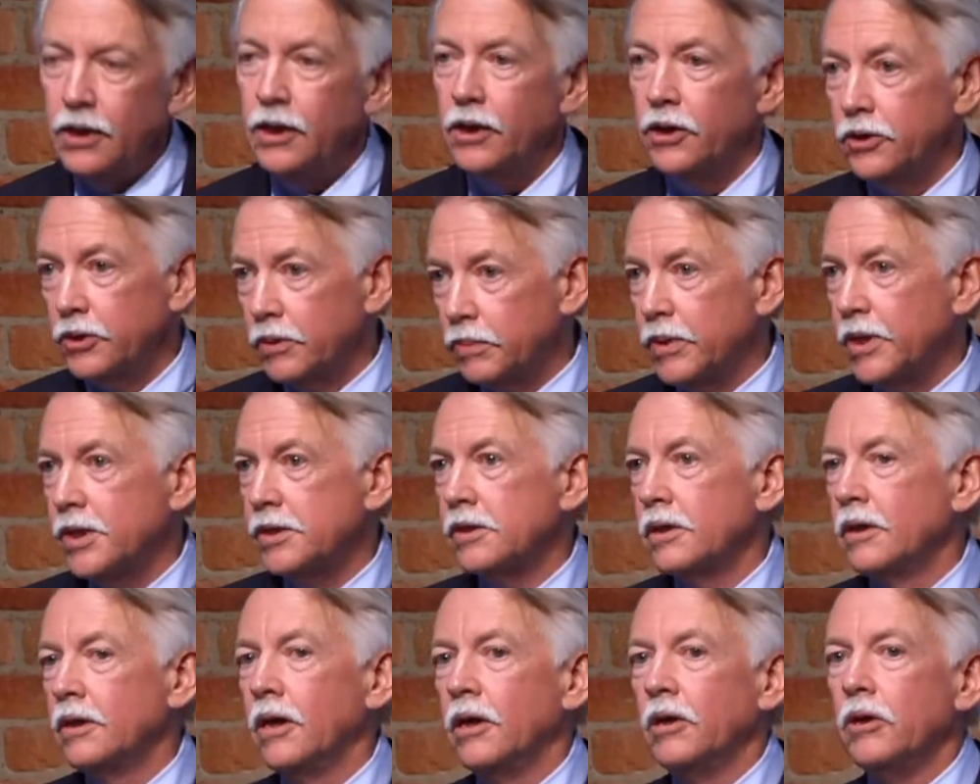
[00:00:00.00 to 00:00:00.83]
under
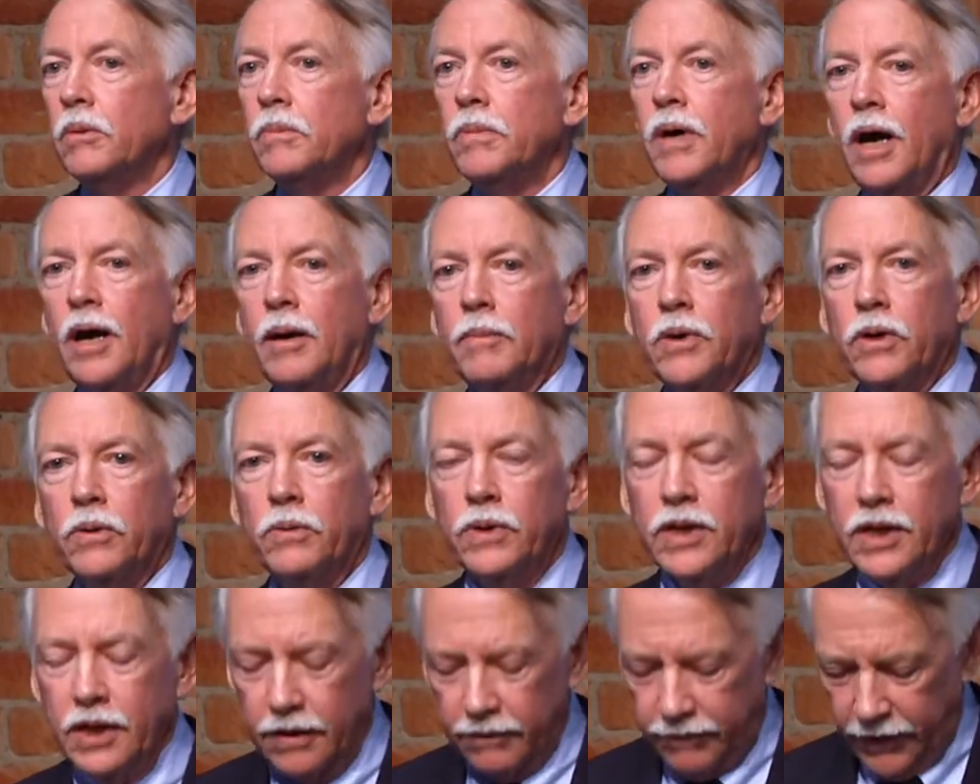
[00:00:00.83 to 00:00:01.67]
President Obama,
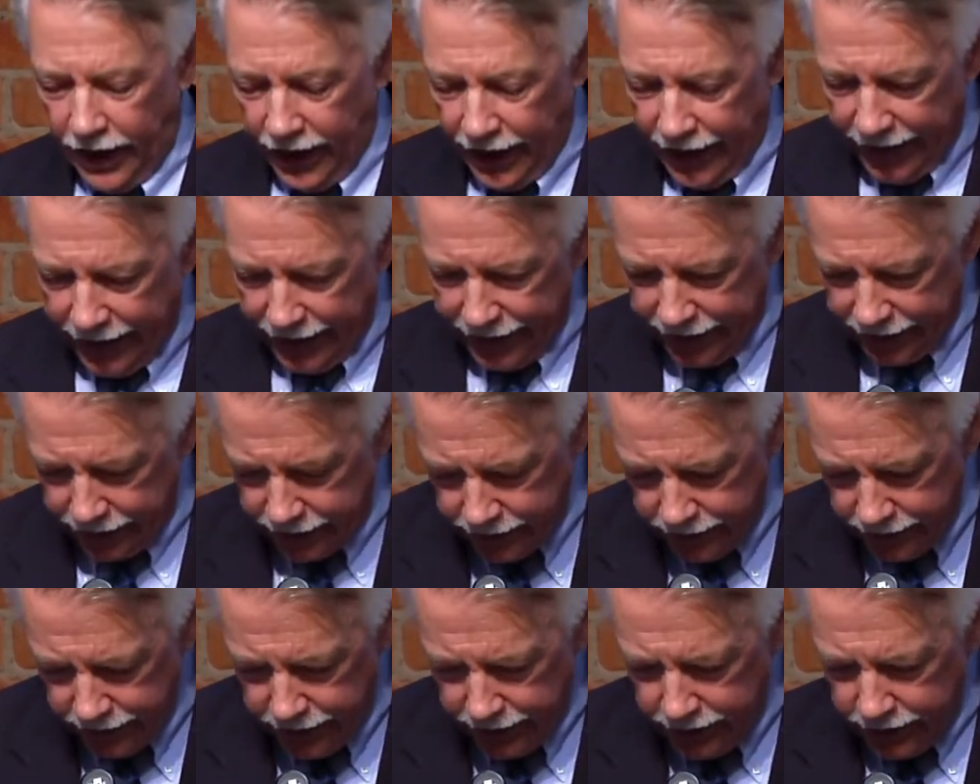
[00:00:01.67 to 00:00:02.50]
we have
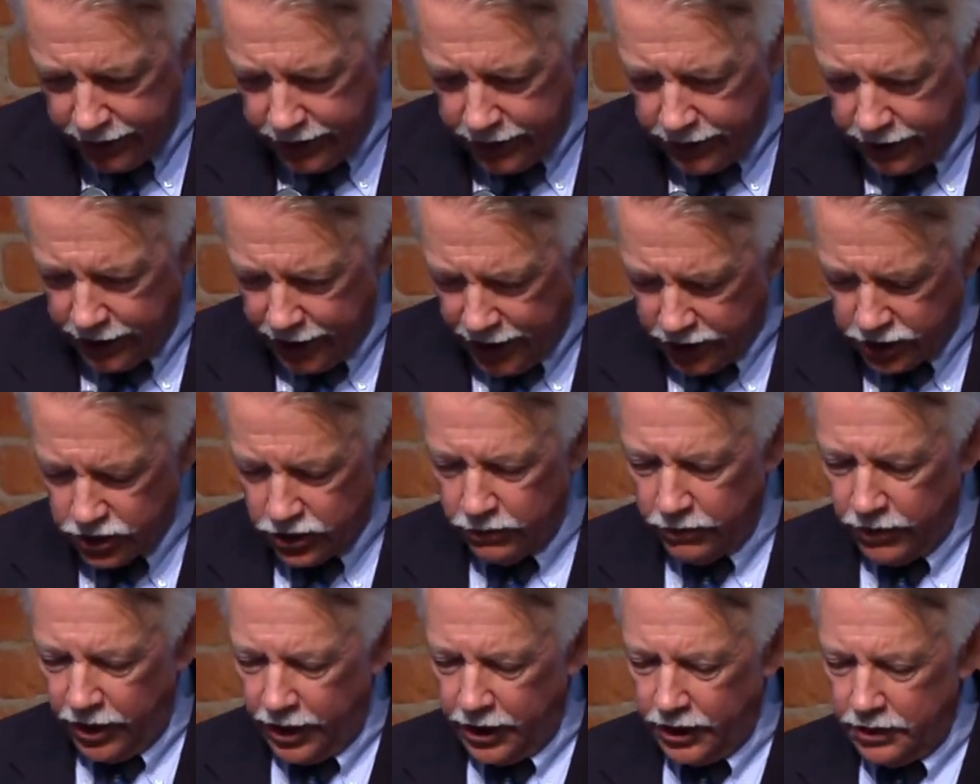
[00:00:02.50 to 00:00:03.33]
added
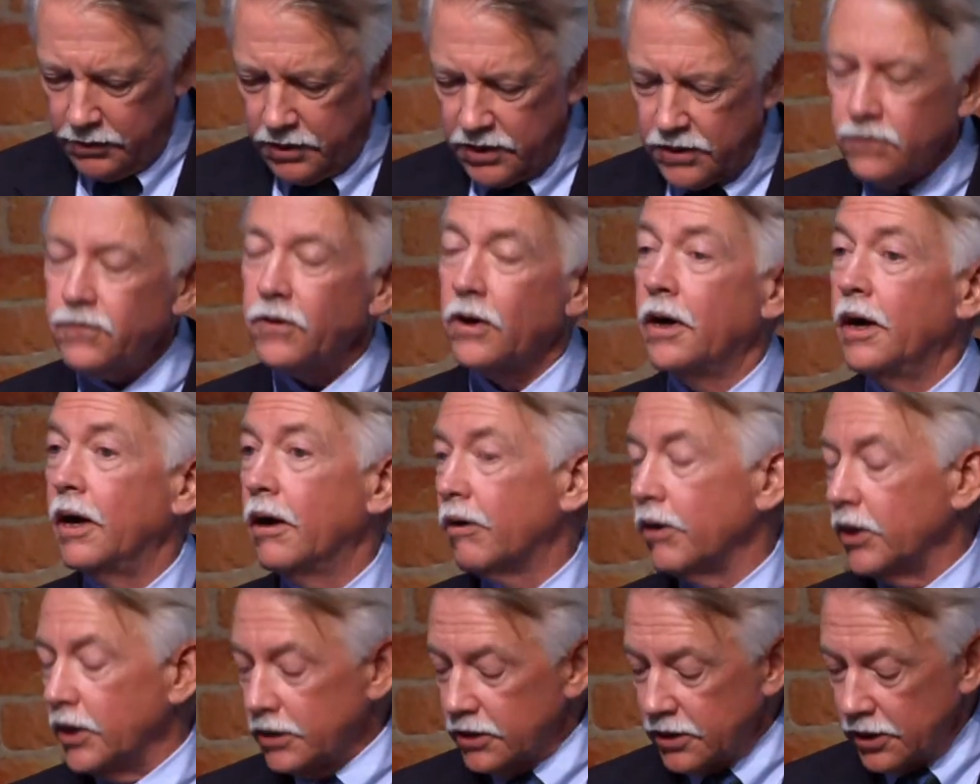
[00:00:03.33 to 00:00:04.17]
national monuments for
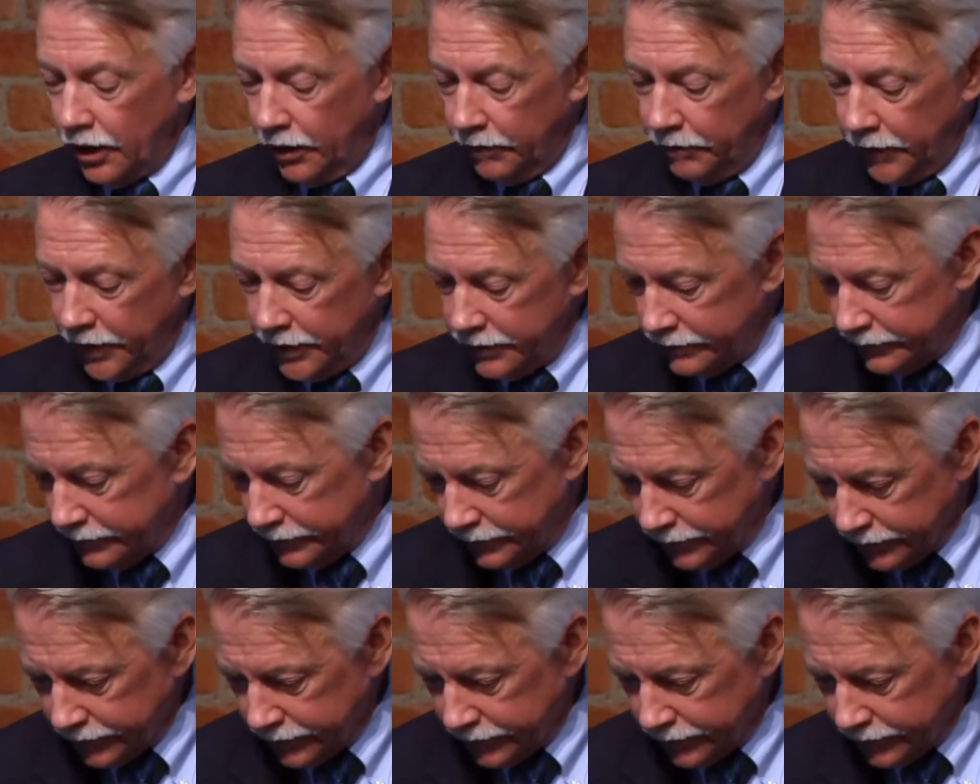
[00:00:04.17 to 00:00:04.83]
Harriet Tubman,